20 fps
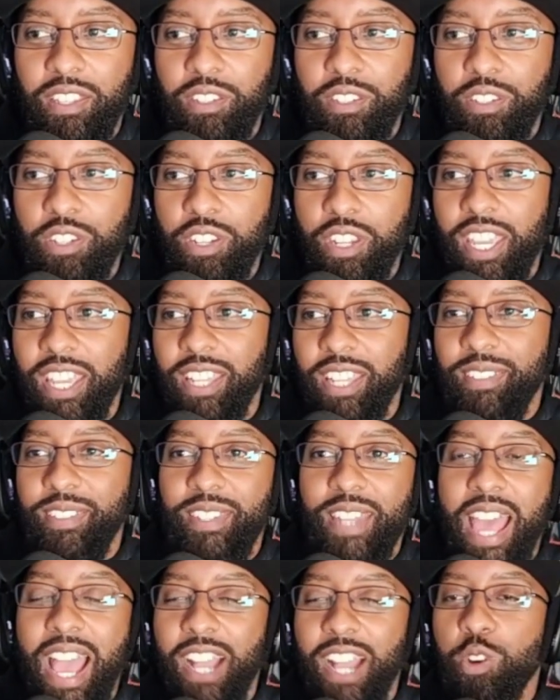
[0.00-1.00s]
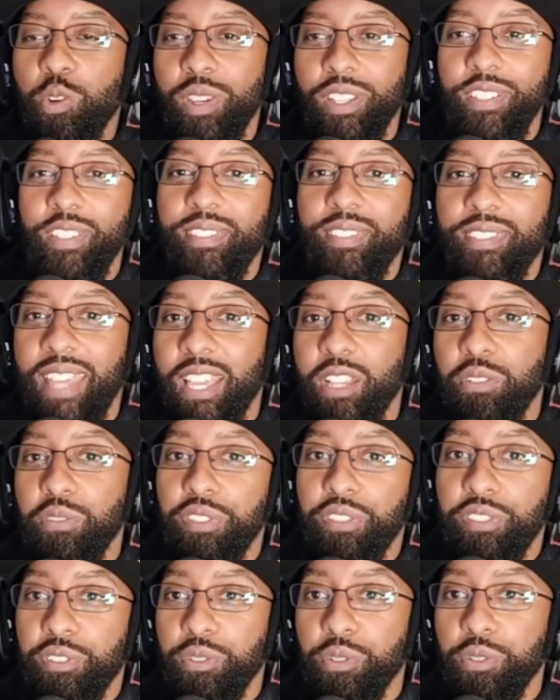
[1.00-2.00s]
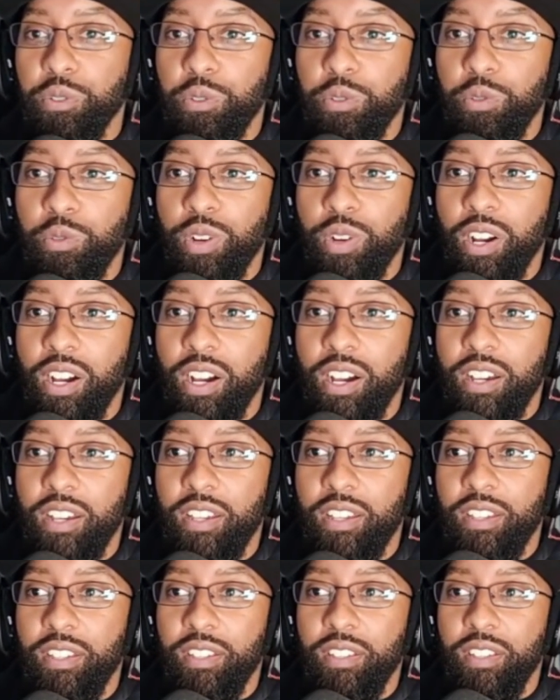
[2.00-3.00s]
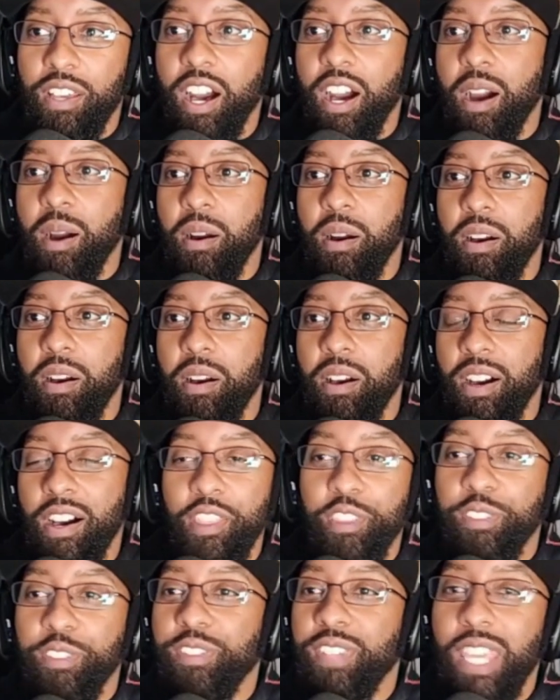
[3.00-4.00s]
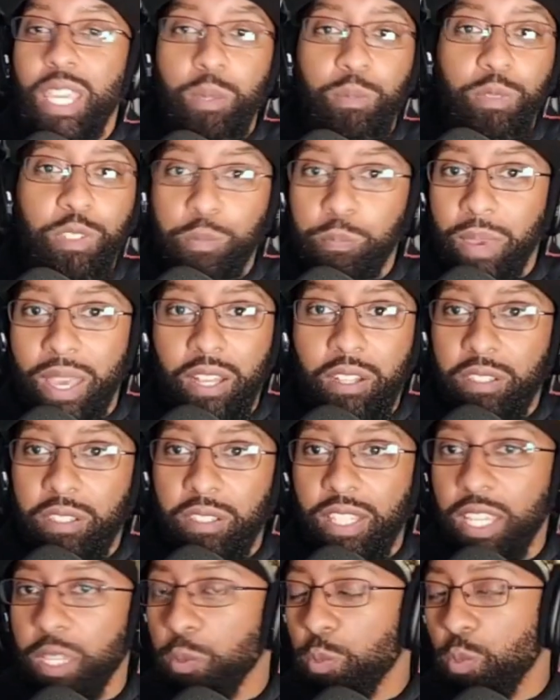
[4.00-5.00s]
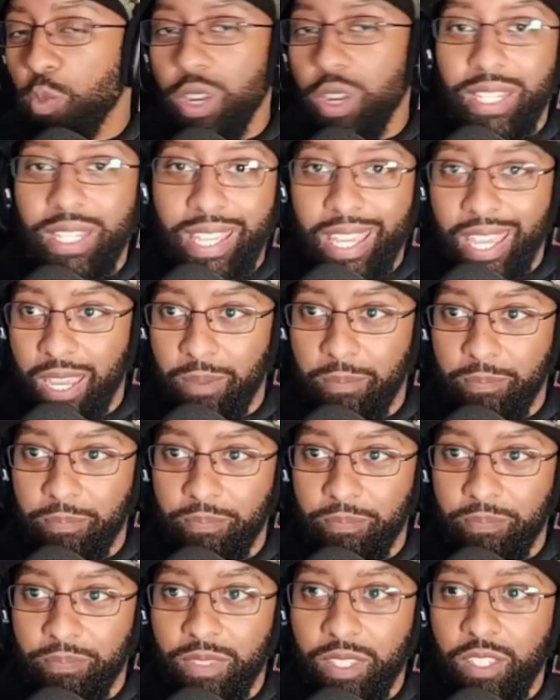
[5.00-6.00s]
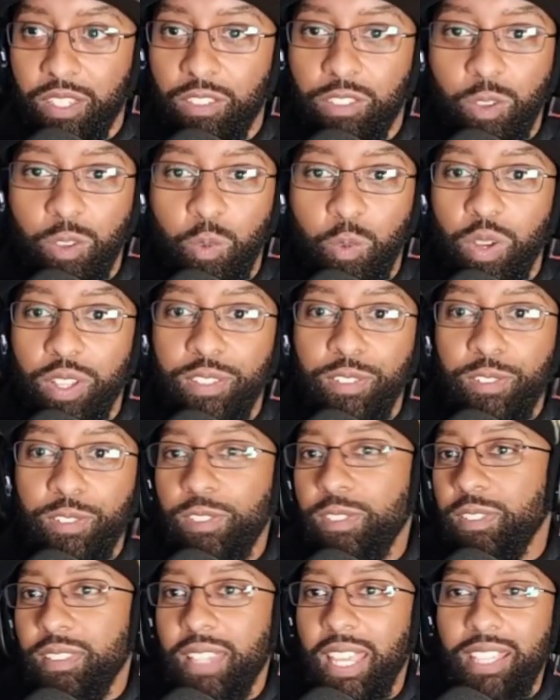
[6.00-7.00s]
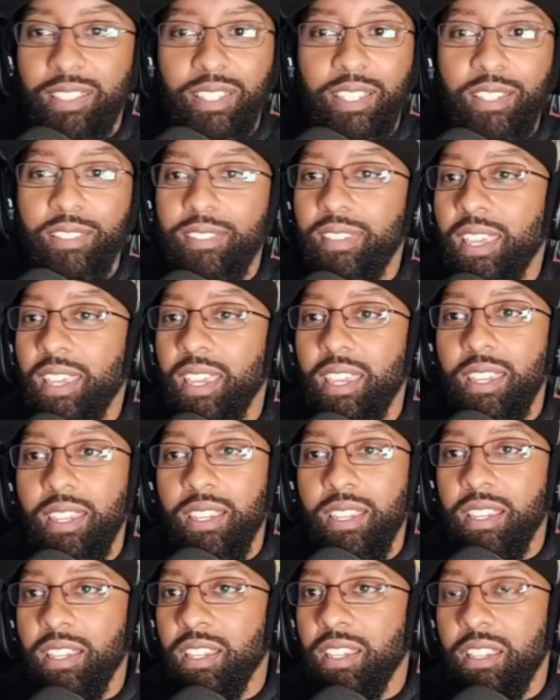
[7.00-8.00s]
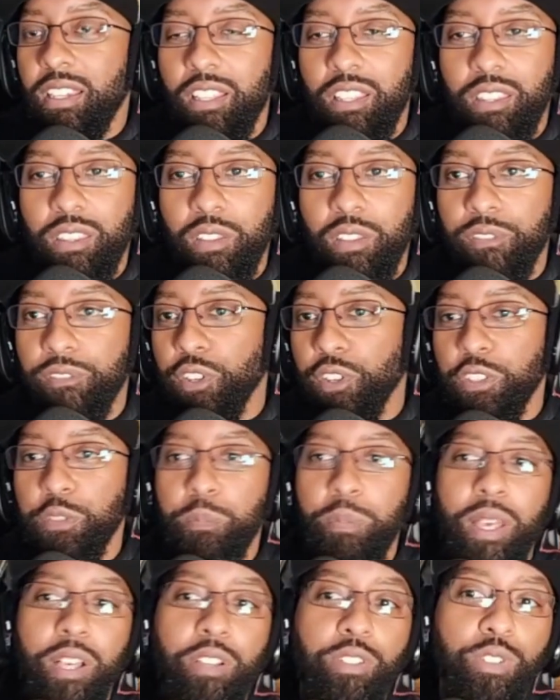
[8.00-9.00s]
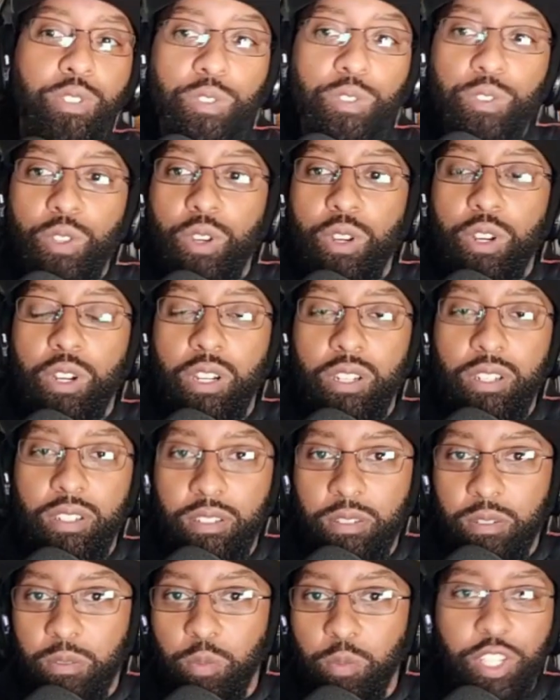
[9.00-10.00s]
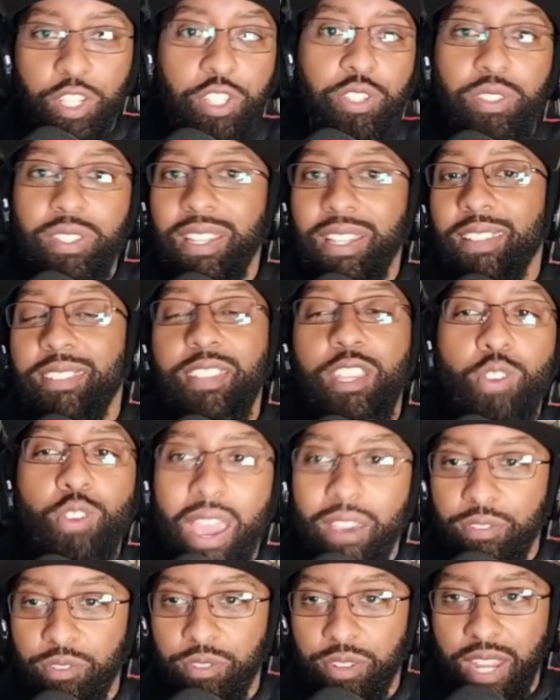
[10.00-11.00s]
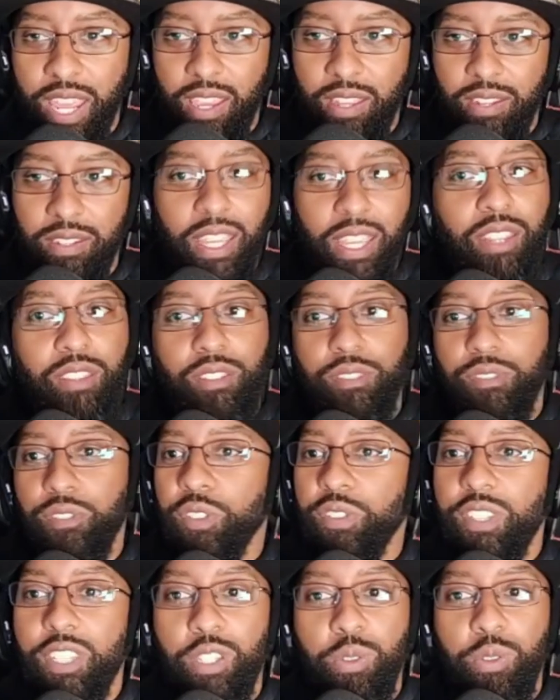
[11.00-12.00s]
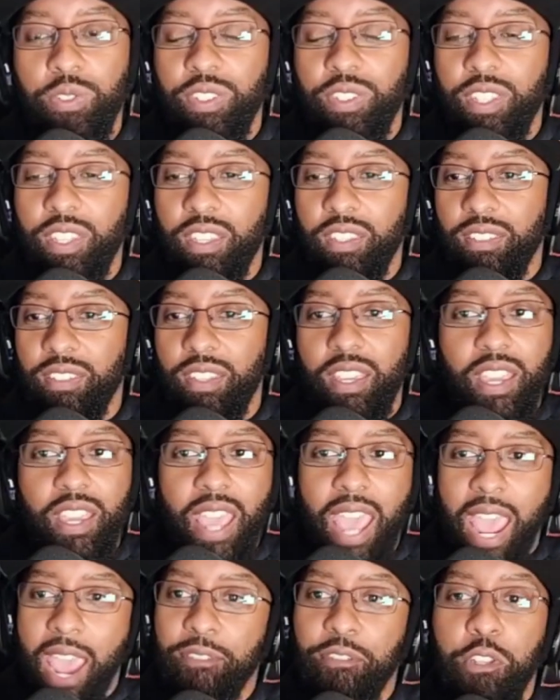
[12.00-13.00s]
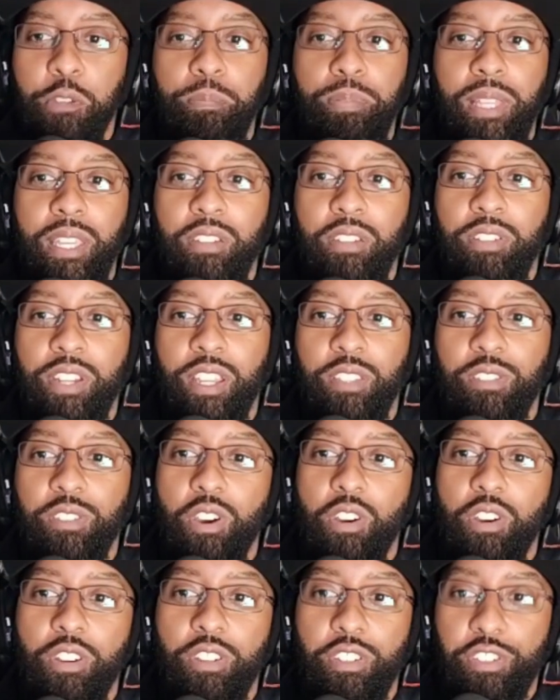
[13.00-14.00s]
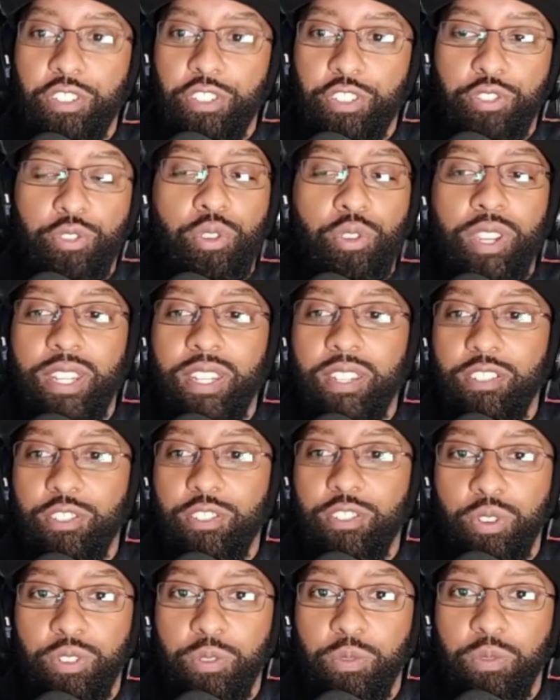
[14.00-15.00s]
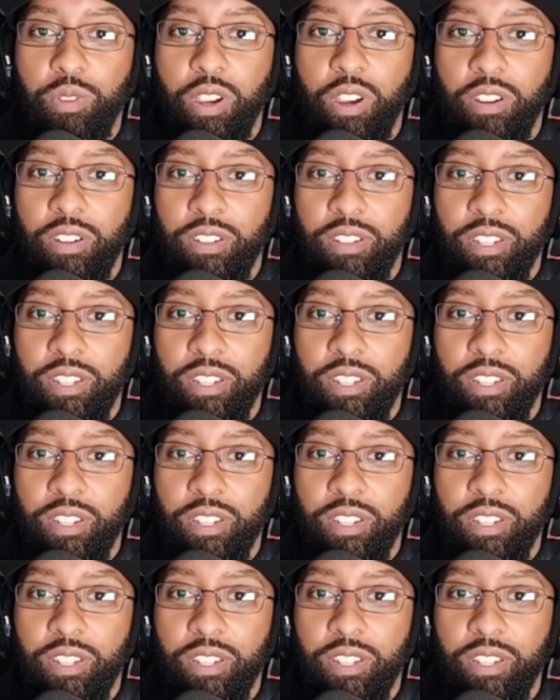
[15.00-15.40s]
it's not going to cycle through the same spell in one game. So once, like, let's say the first spell you saw let's say you have her in hand, and the first thing you see is, after you play your next card, destroy it and draw 2 cards.